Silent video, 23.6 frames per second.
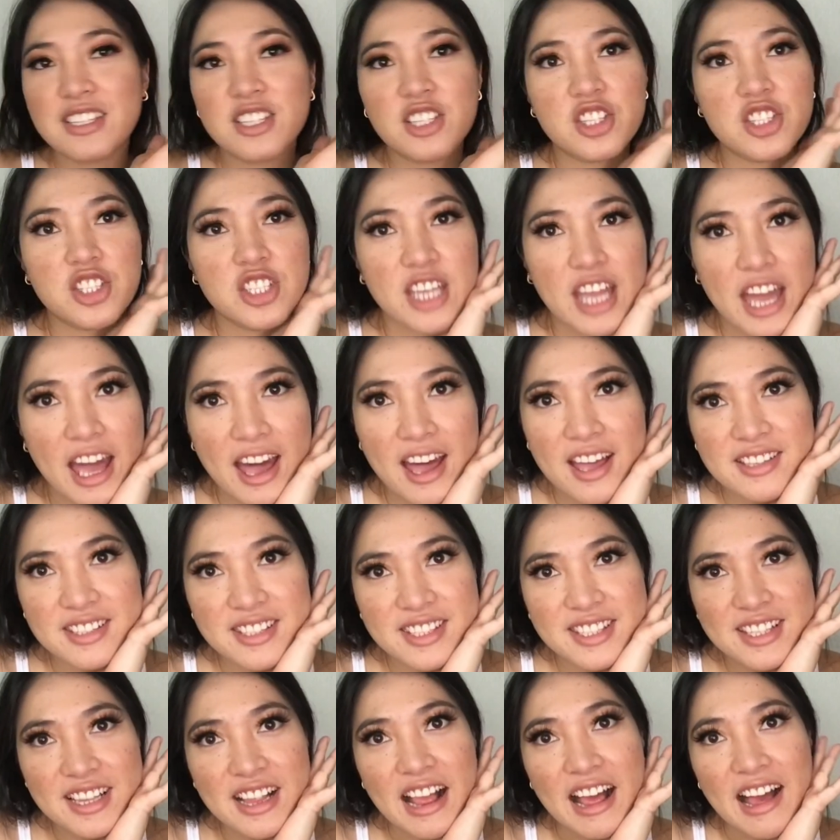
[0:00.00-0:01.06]

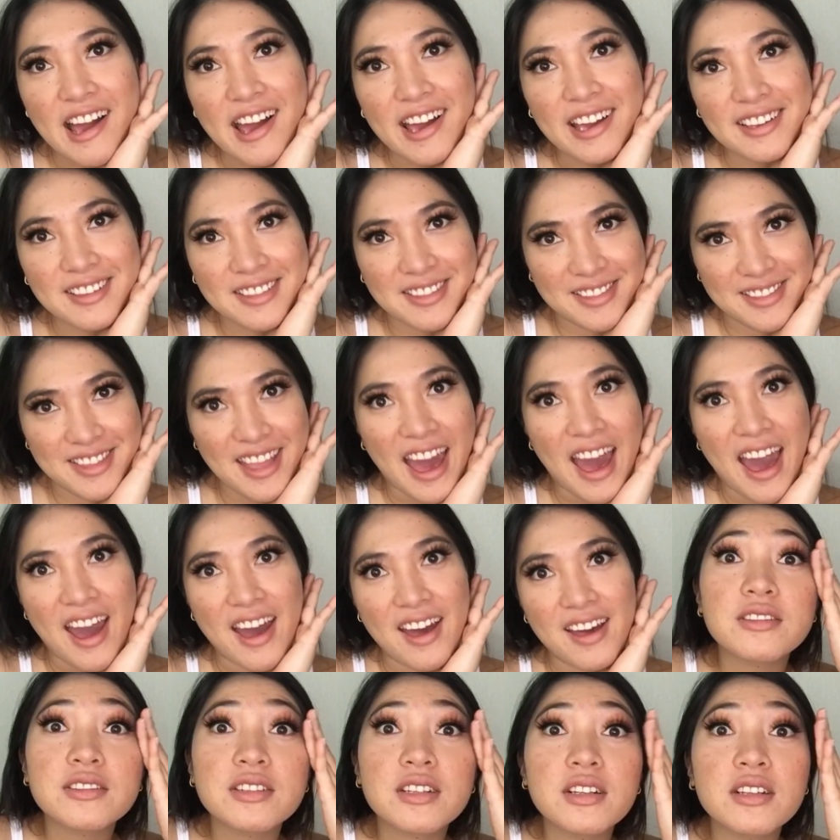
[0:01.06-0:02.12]
Just like that.
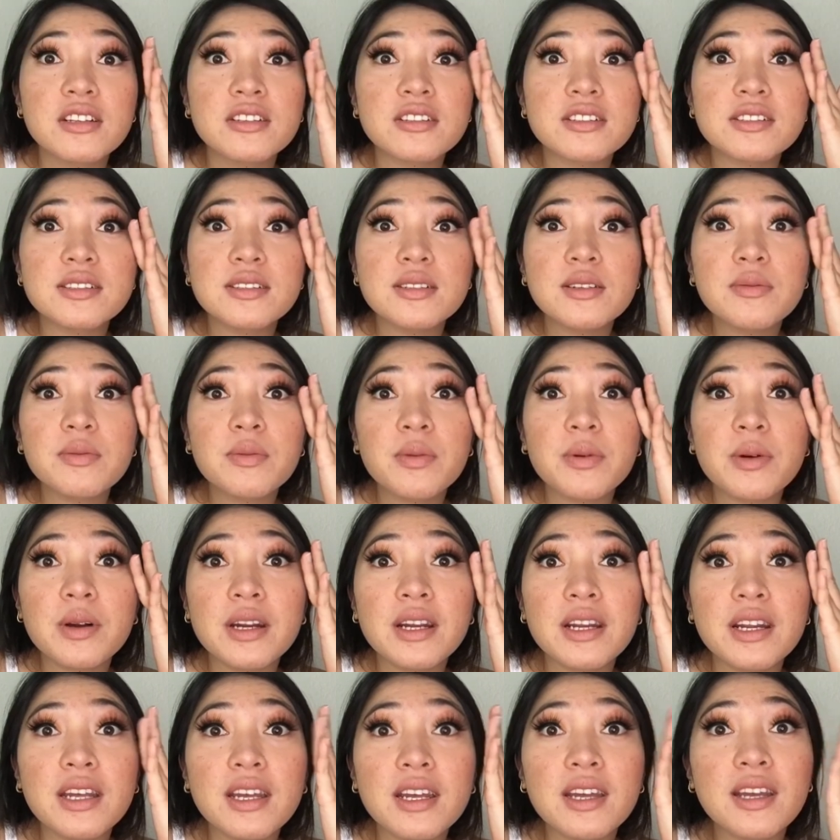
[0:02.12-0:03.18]
They looks so
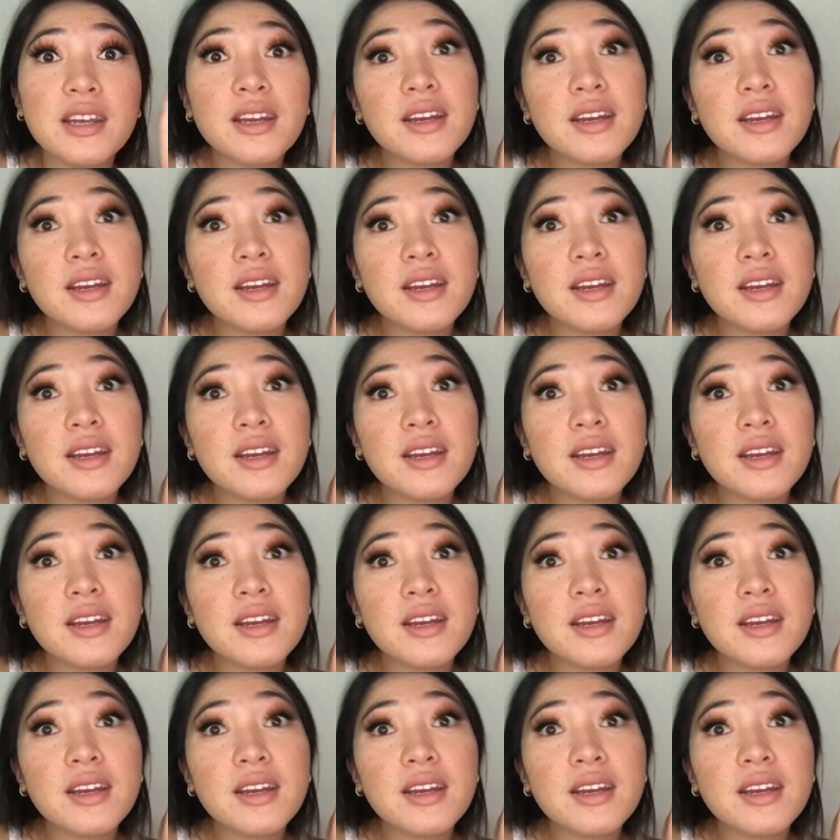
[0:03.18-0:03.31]
pretty.